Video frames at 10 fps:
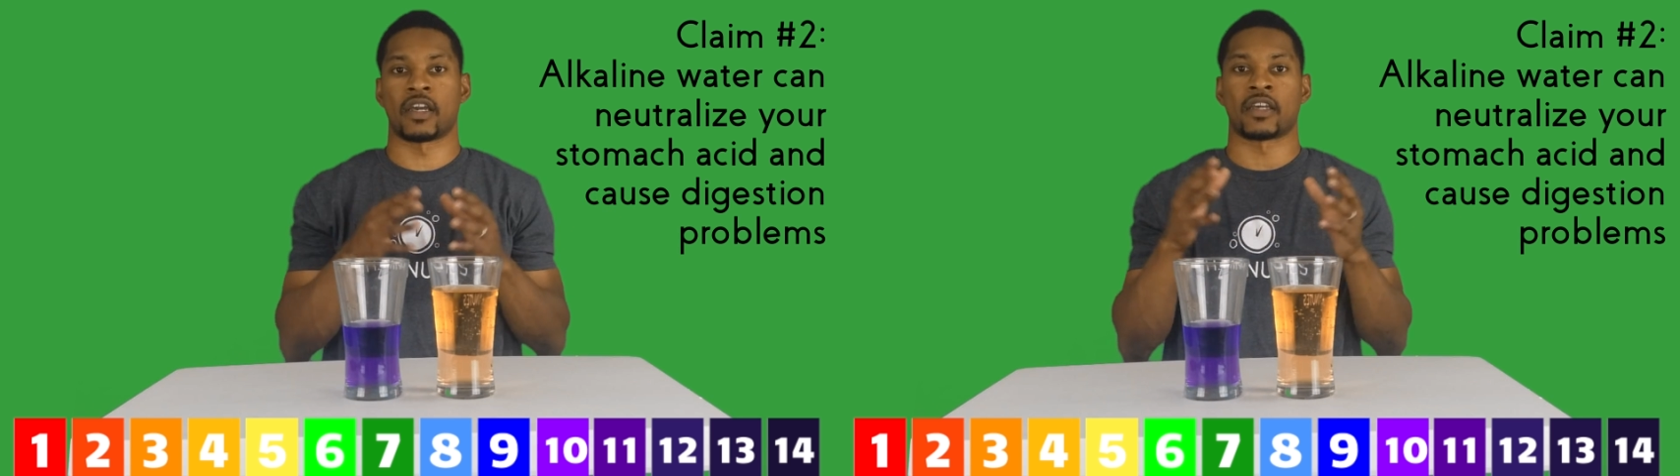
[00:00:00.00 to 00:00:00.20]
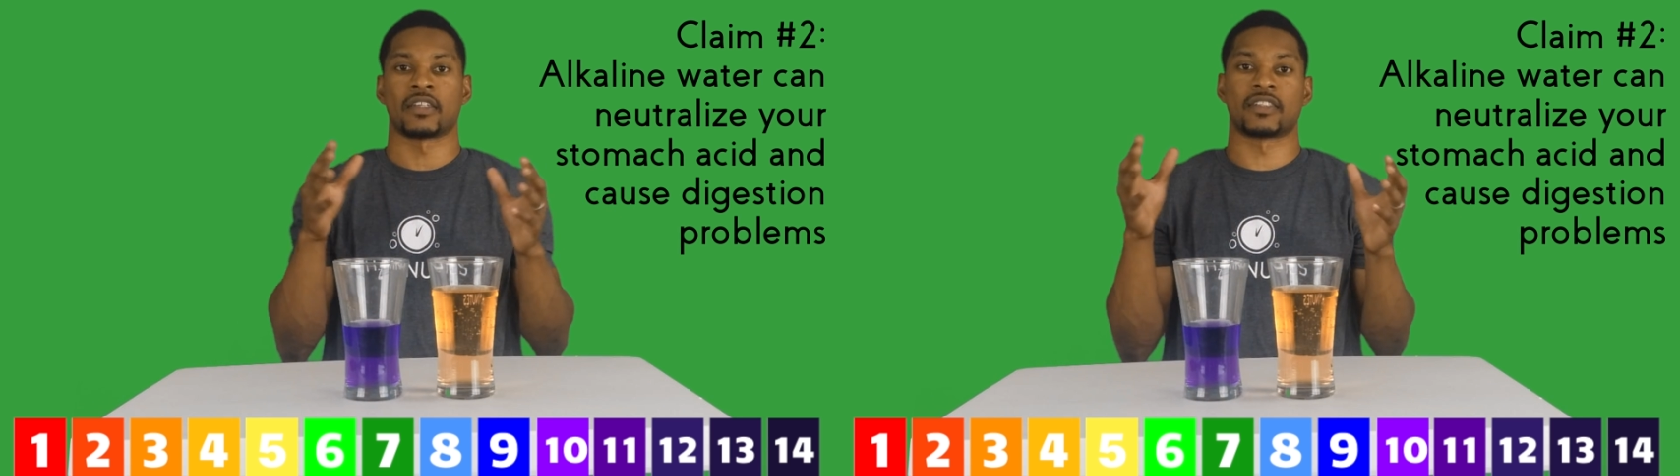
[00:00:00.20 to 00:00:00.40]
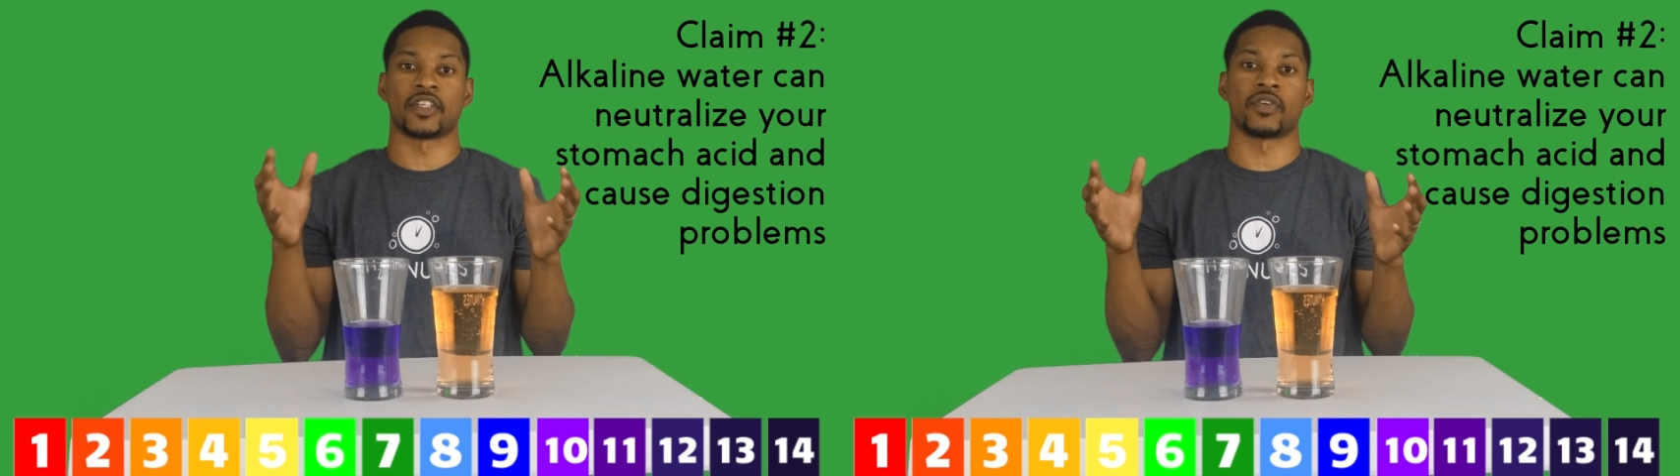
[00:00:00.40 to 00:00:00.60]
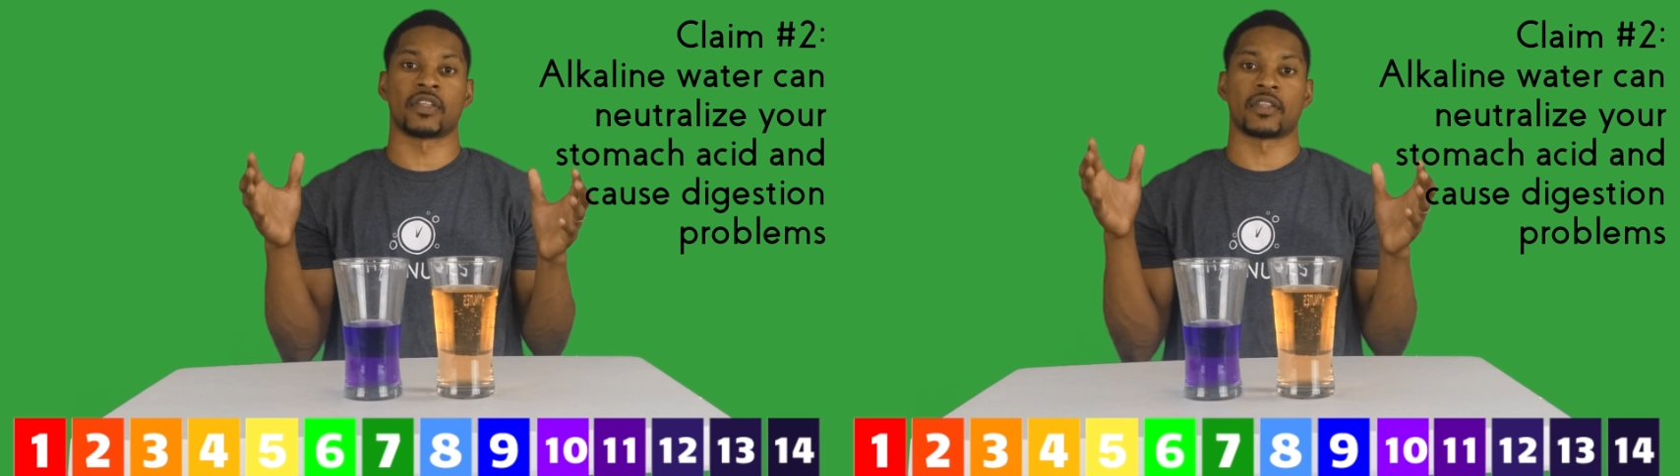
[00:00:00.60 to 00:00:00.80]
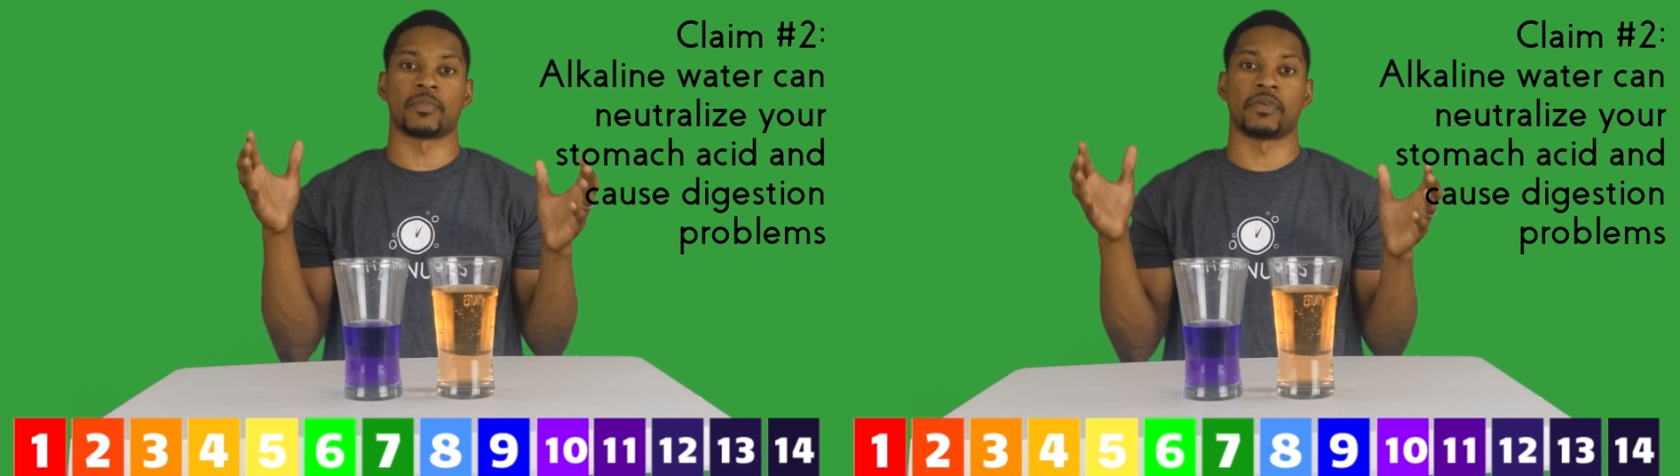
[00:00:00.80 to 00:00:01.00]
And considering
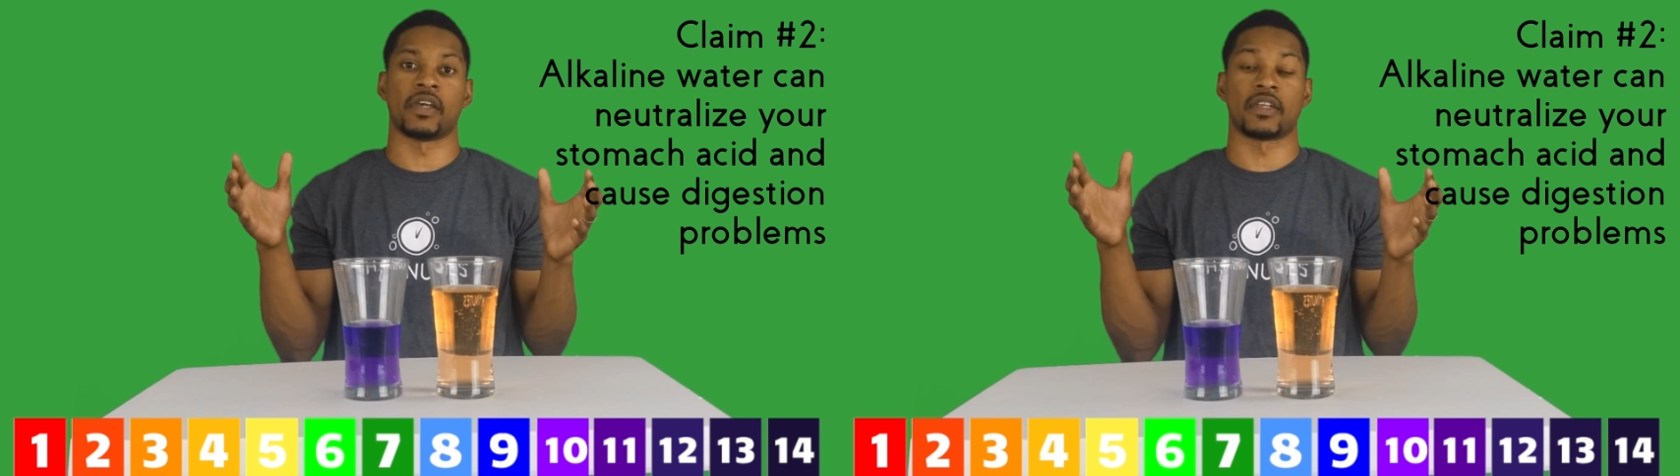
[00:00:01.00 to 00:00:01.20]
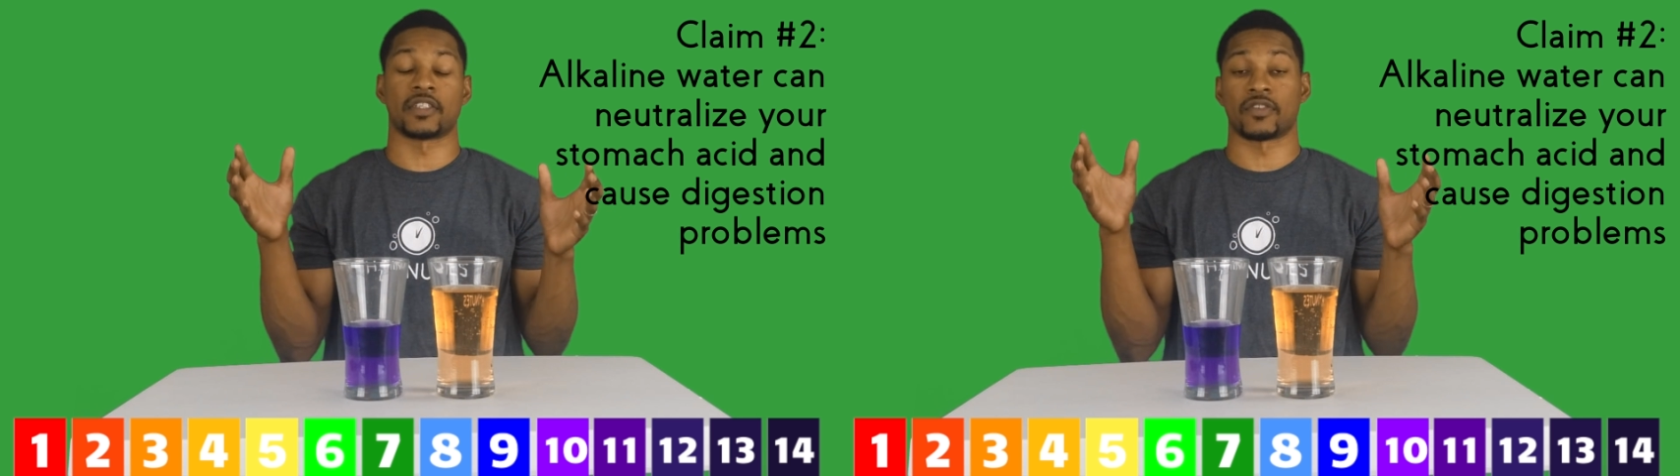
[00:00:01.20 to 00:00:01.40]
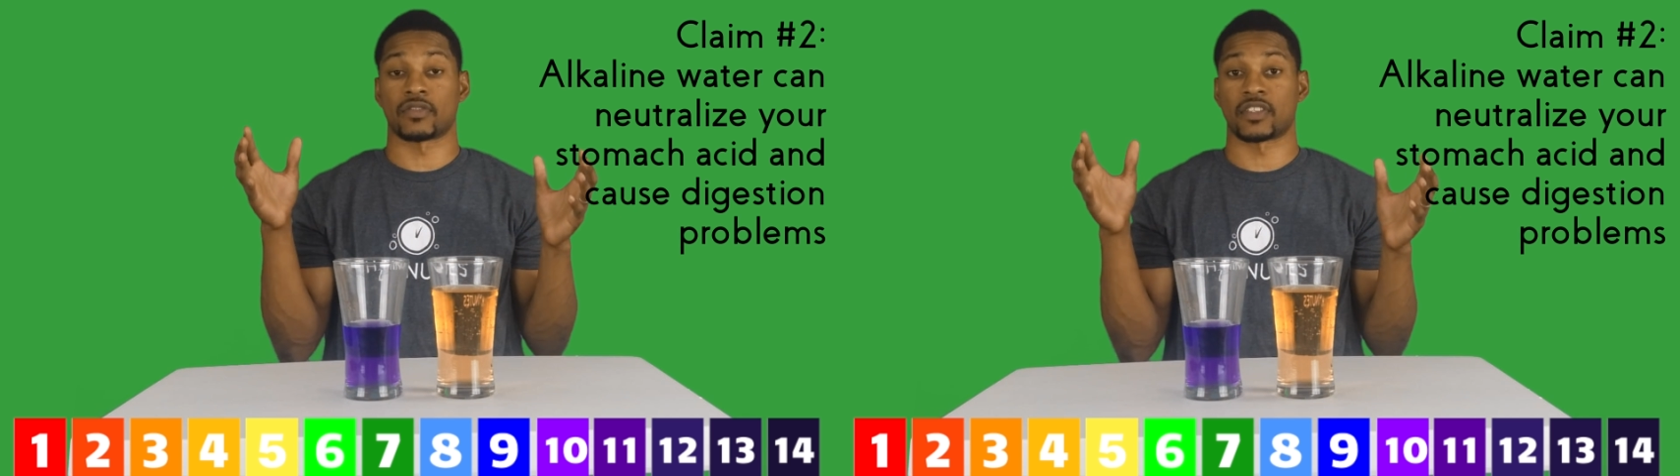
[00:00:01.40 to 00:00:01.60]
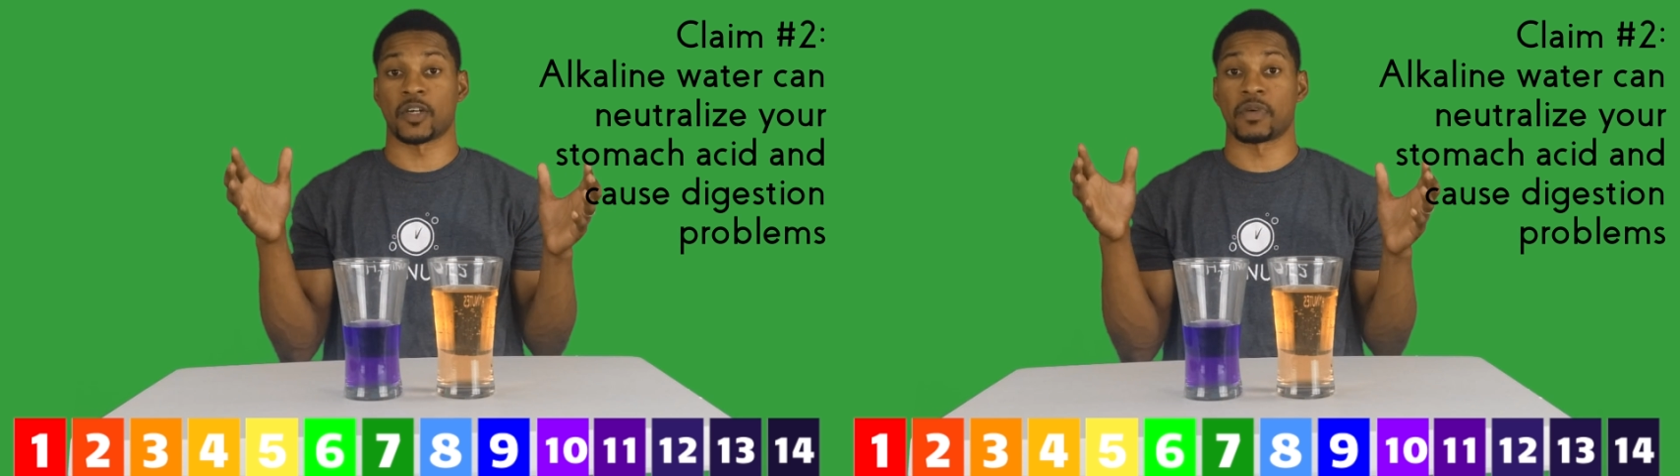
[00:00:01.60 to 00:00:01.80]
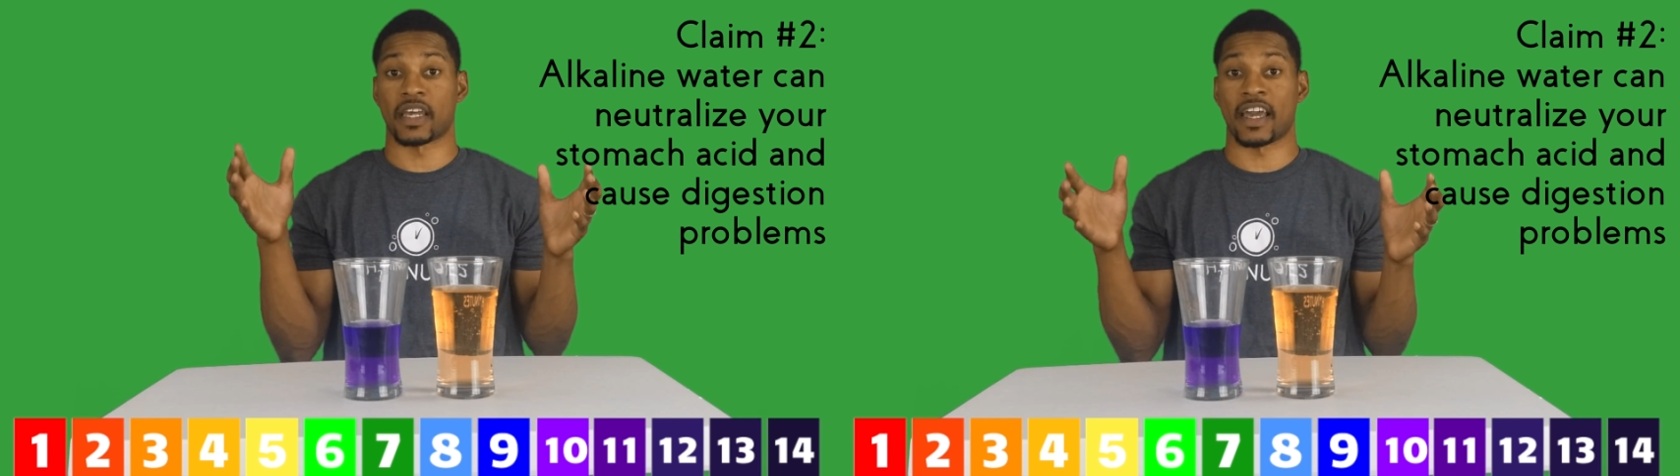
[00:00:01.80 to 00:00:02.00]
that the pH of your
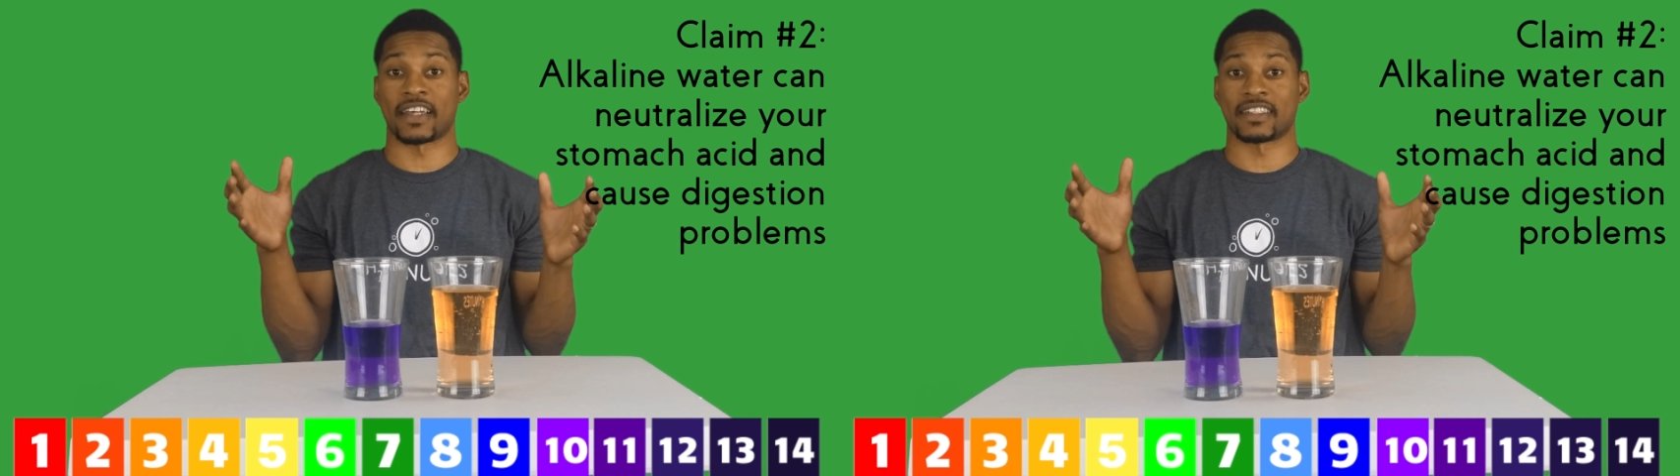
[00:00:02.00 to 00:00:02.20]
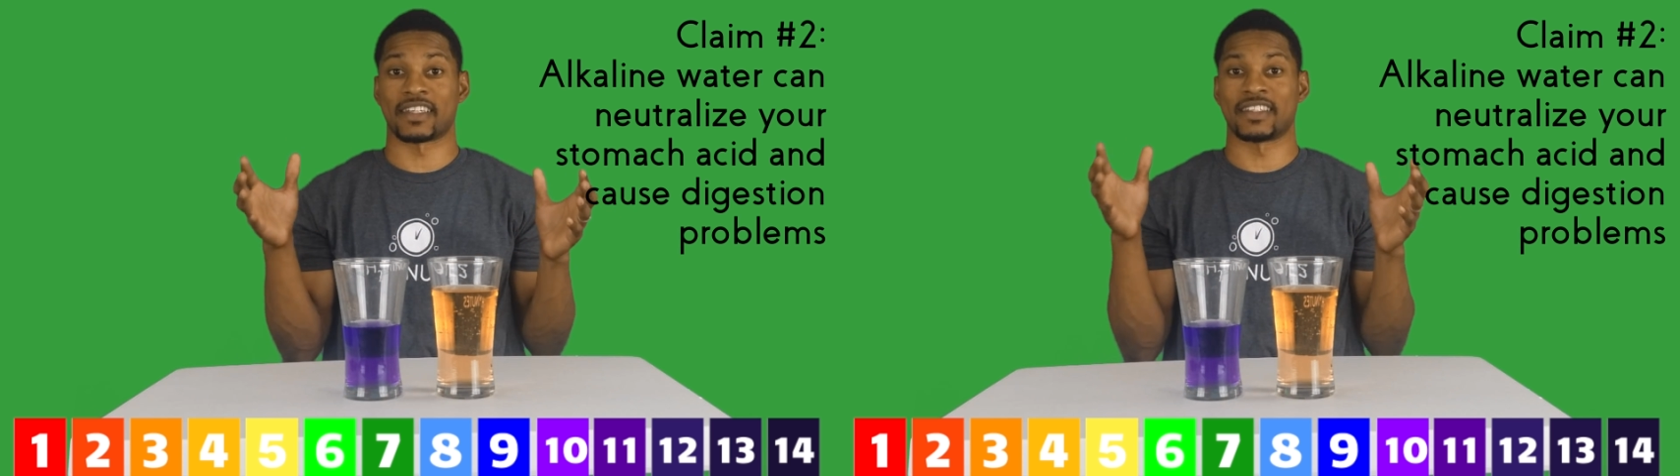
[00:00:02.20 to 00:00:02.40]
stomach acid